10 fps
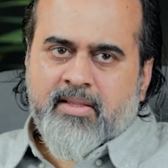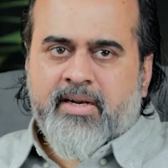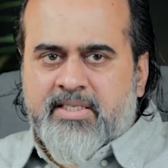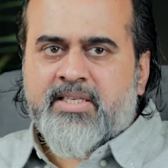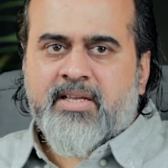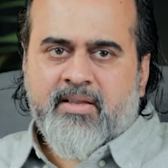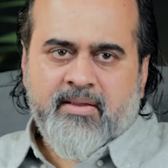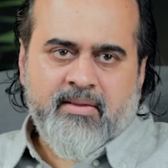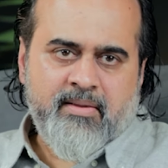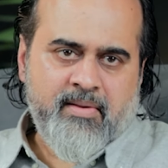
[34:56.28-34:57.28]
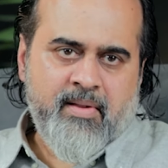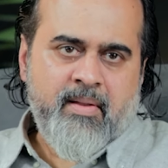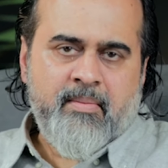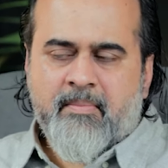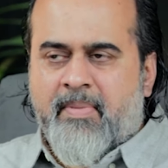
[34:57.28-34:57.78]
The rishi,
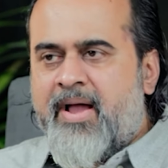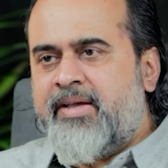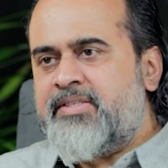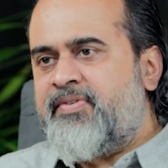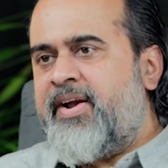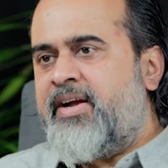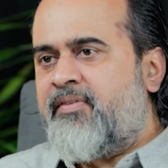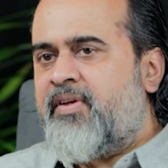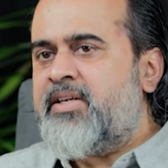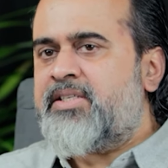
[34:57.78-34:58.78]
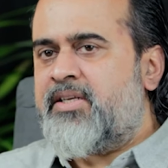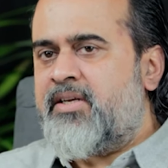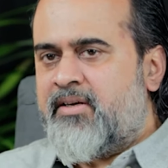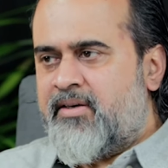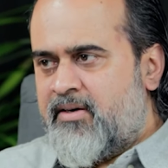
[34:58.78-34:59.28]
by his very
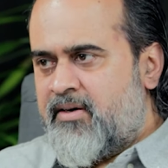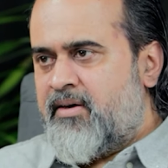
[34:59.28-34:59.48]
definition,